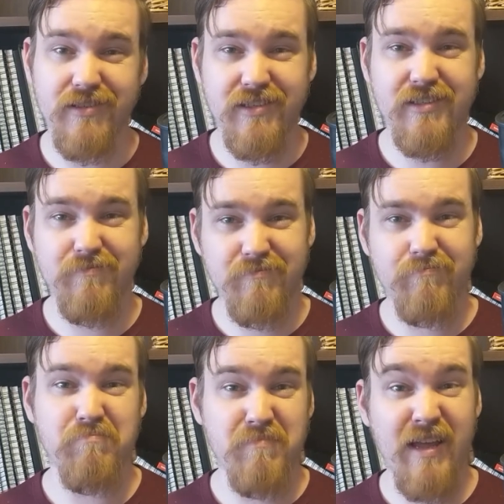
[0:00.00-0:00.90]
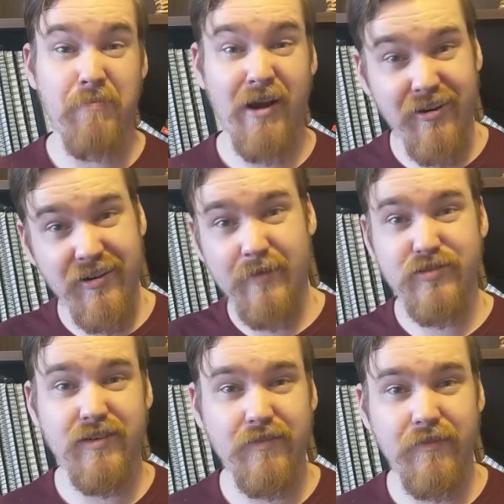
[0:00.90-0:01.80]
It's just that paradigm
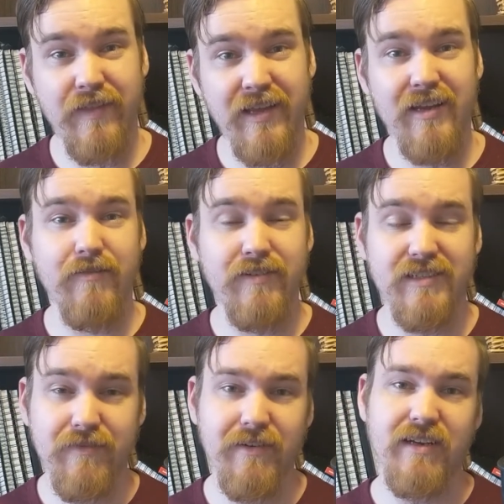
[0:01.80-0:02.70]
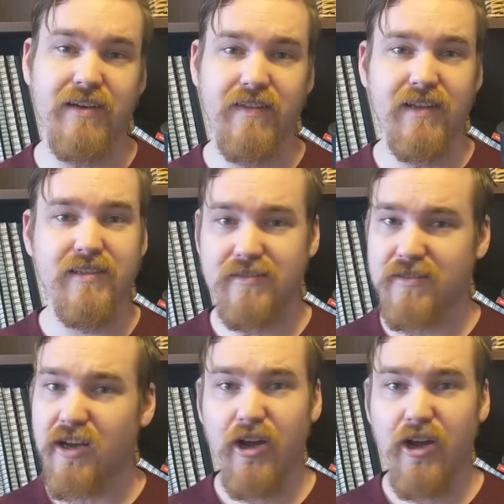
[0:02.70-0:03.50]
shift of thinking of it differently, and I think that's